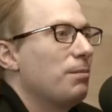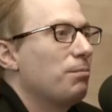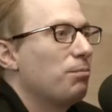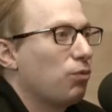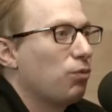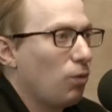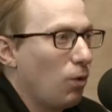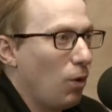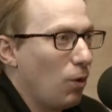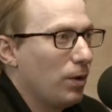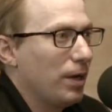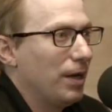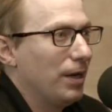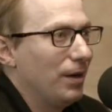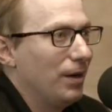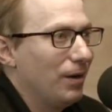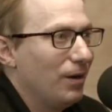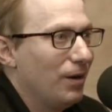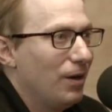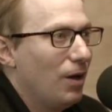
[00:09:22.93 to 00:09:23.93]

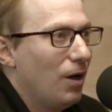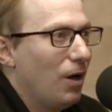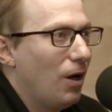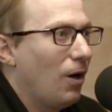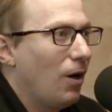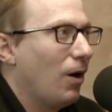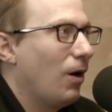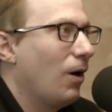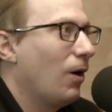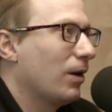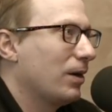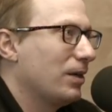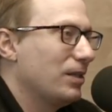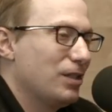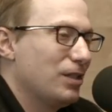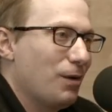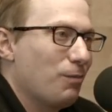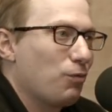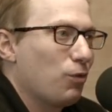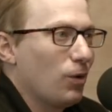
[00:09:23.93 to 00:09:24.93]
broken our
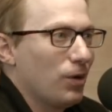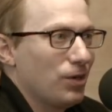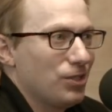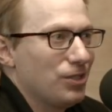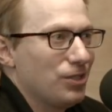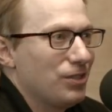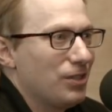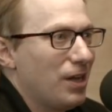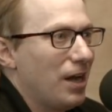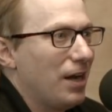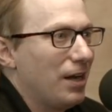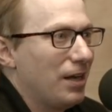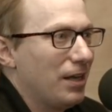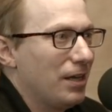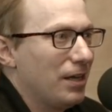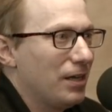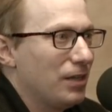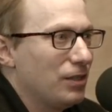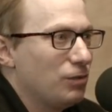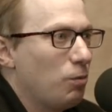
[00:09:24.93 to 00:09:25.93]
contemporary
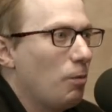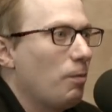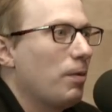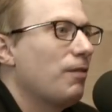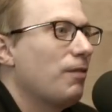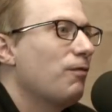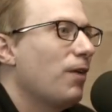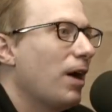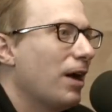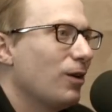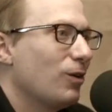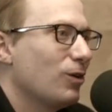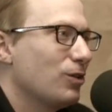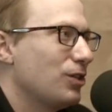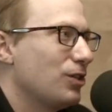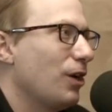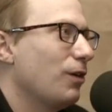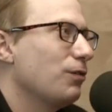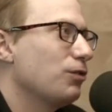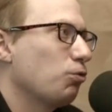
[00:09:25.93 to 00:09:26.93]
society is when we find
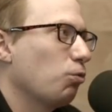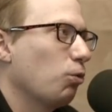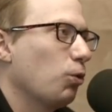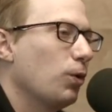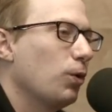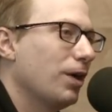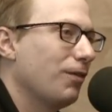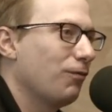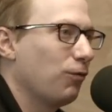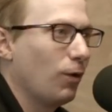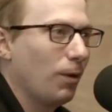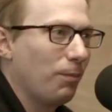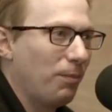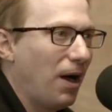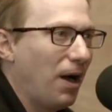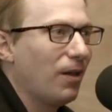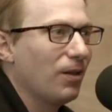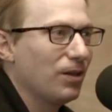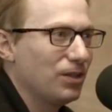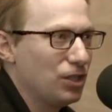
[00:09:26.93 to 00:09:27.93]
ourselves rooting for a
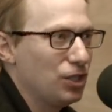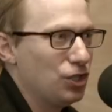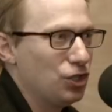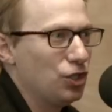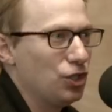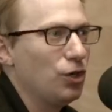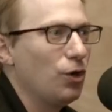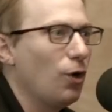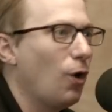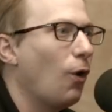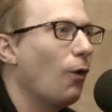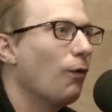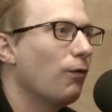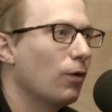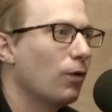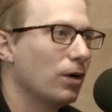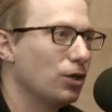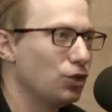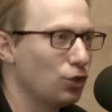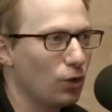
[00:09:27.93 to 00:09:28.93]
politician
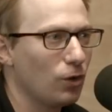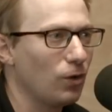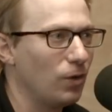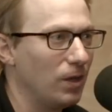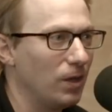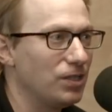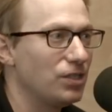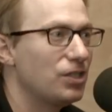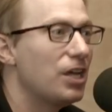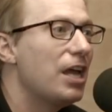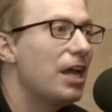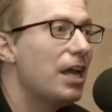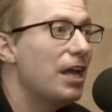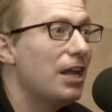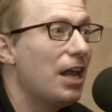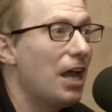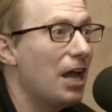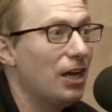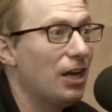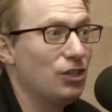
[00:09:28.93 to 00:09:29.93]
over a journalist
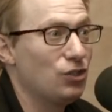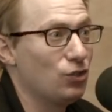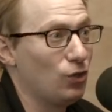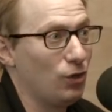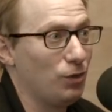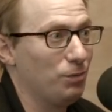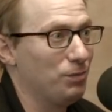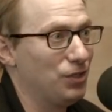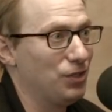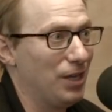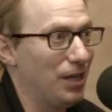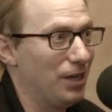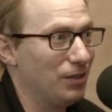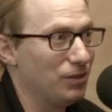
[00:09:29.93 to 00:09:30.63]
in any circumstance.